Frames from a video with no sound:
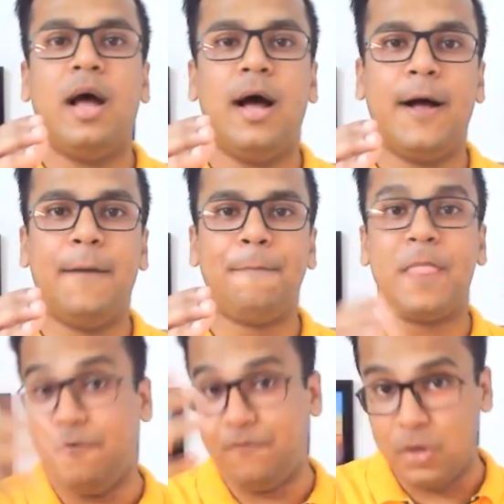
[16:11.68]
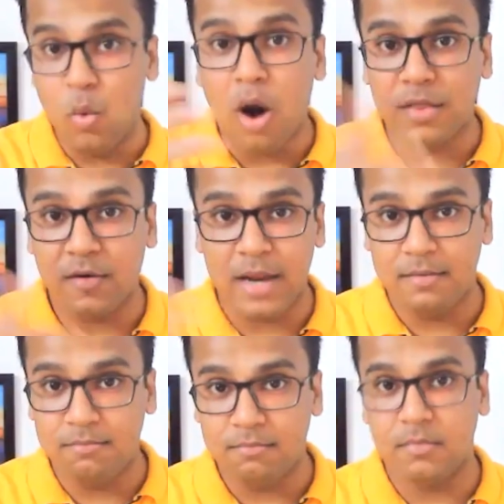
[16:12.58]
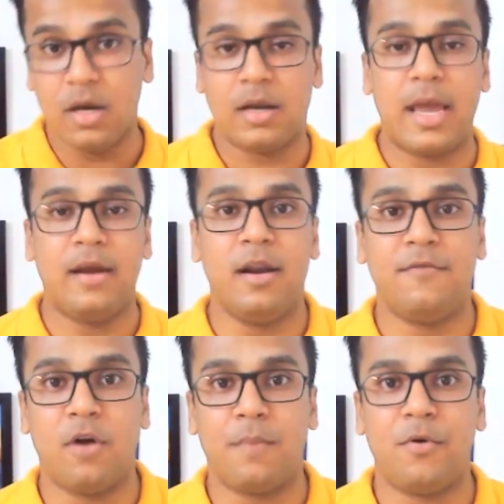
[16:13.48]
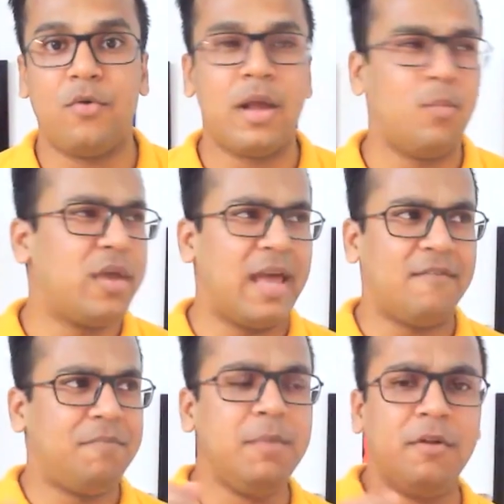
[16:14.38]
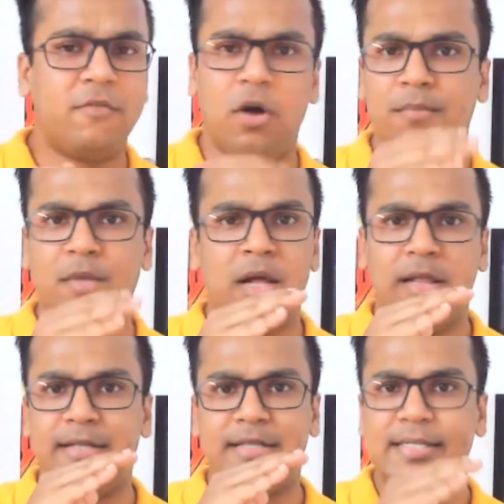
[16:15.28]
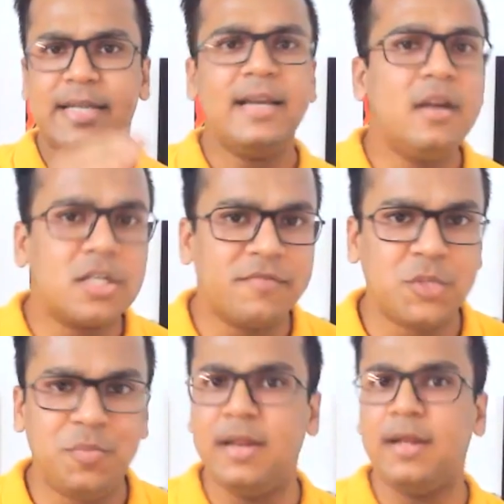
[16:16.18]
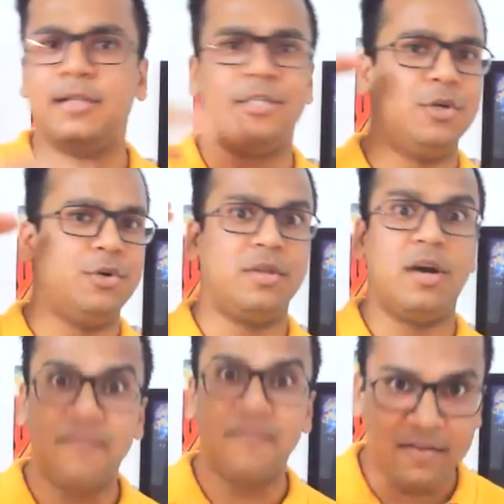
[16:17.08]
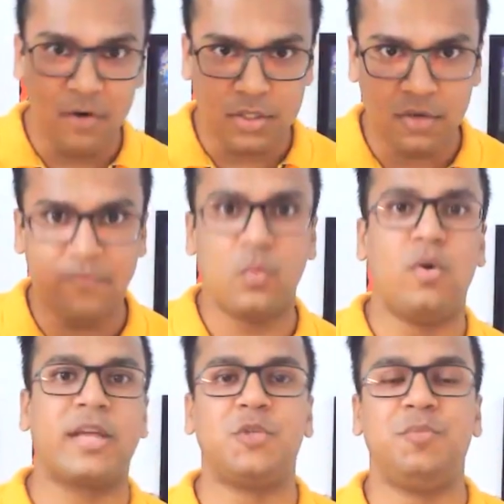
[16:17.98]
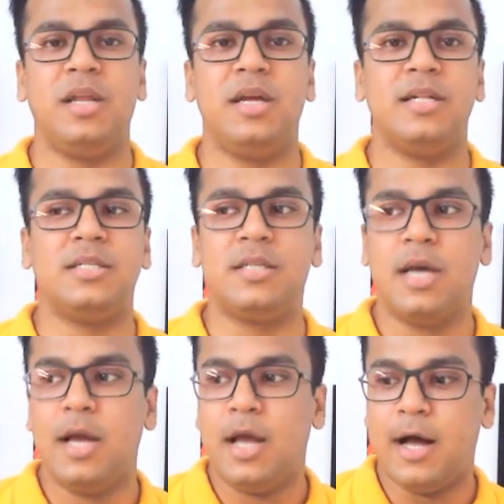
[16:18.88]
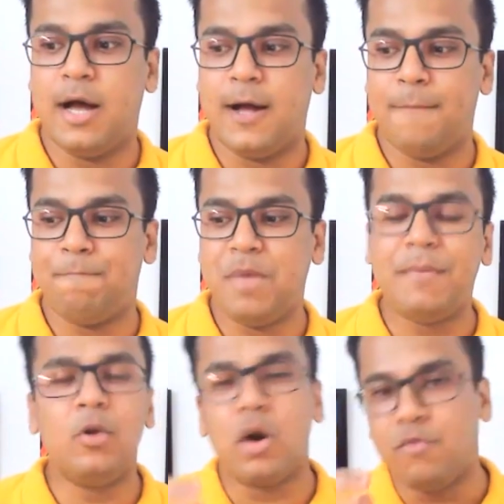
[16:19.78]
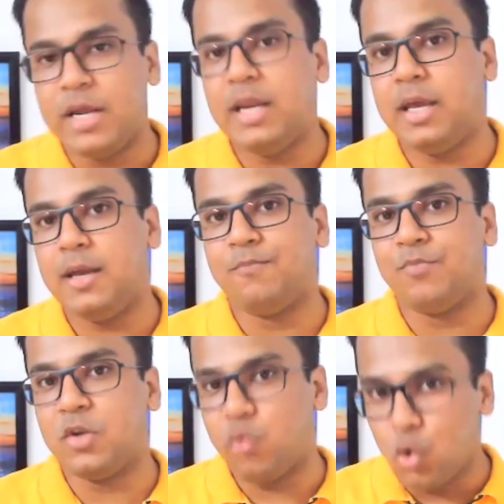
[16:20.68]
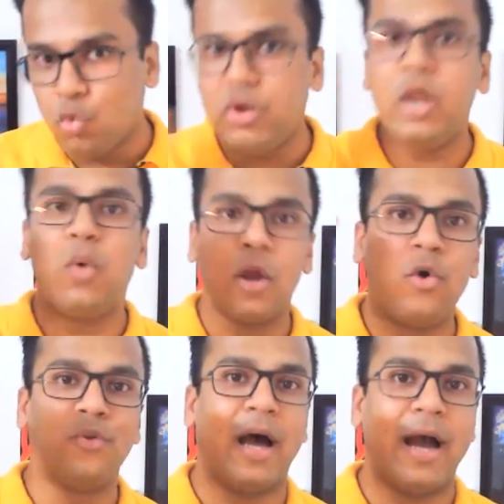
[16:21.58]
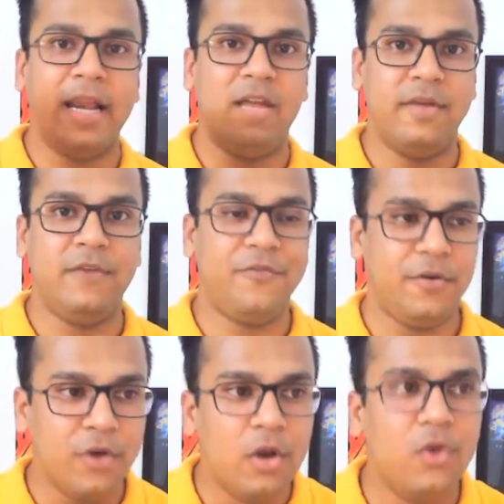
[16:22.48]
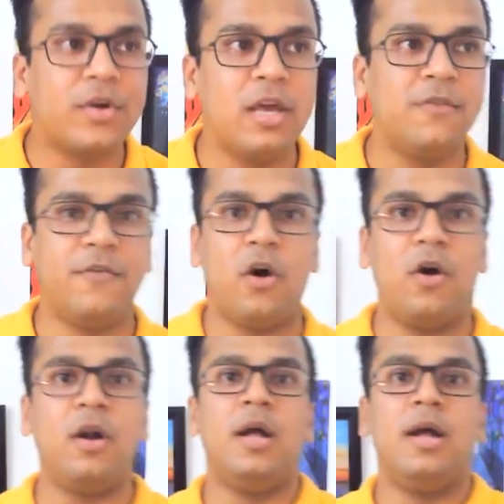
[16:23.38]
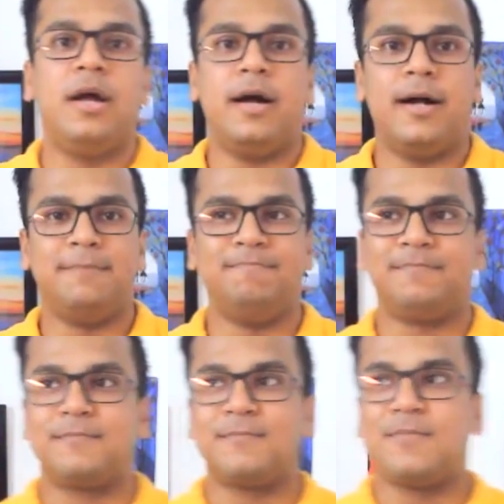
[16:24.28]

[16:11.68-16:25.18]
um, if you are the right uh, candidate for our program. We have people from, let's say, 10 years of experience to 35 years of work experience. Um, people who are really, who really want to go to the high level. If, if you're looking for, um,